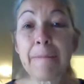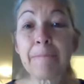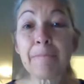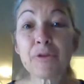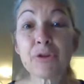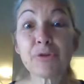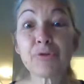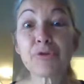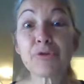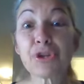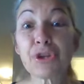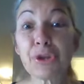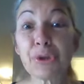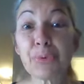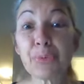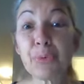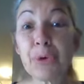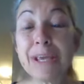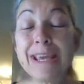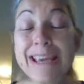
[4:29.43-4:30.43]
So there's
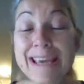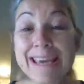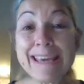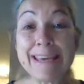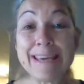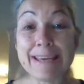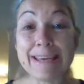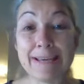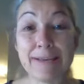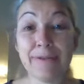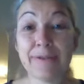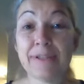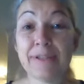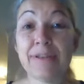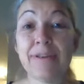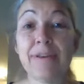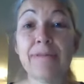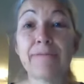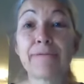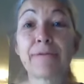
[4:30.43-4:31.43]
three keys
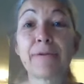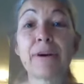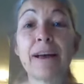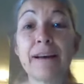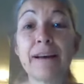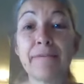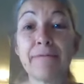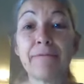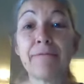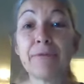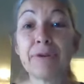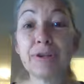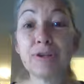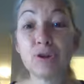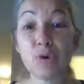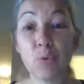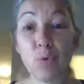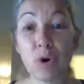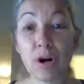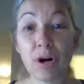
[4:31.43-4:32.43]
for every
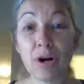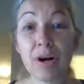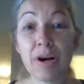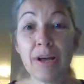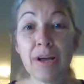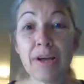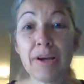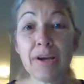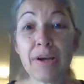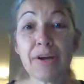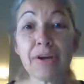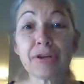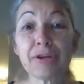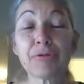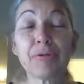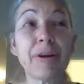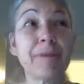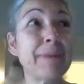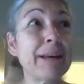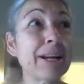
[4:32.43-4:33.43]
door.
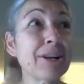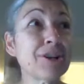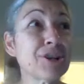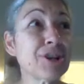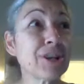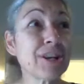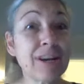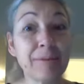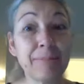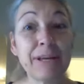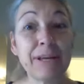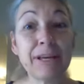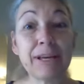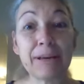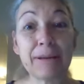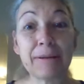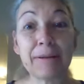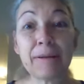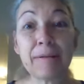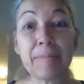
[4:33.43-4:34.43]
So I managed to come
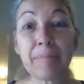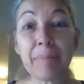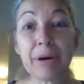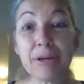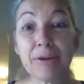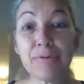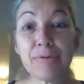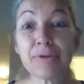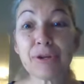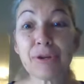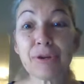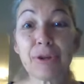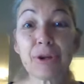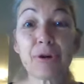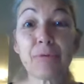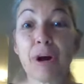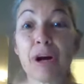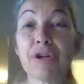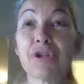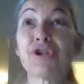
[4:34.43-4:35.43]
in by using the
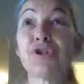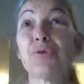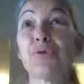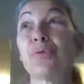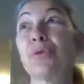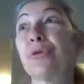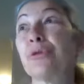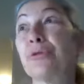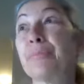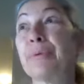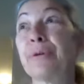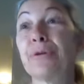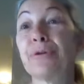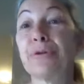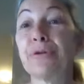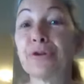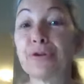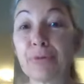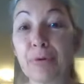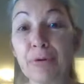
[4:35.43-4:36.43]
garage door
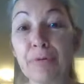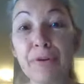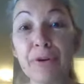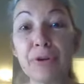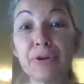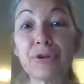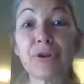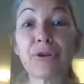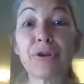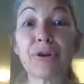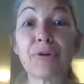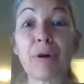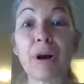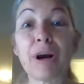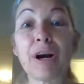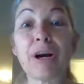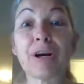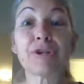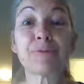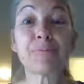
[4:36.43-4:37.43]
opener, drove into the
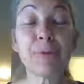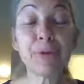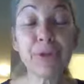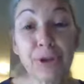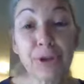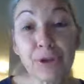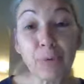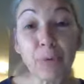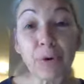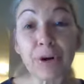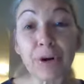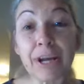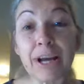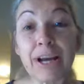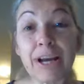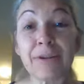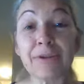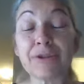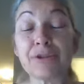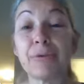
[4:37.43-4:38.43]
garage, put the door
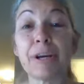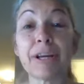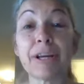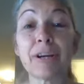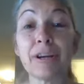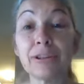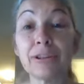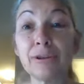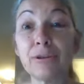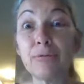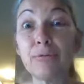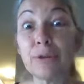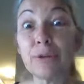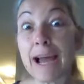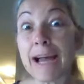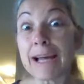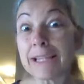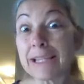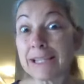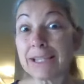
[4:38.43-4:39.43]
down so I could unload
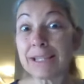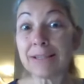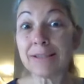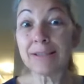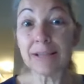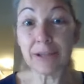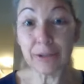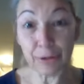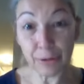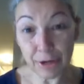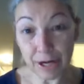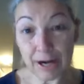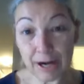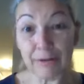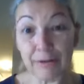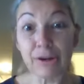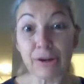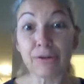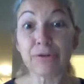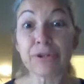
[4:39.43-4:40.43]
cats and their
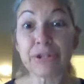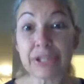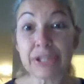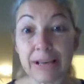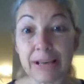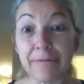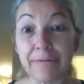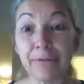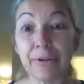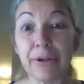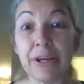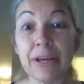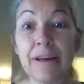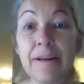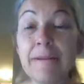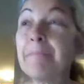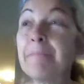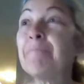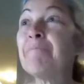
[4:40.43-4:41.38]
carriers safely,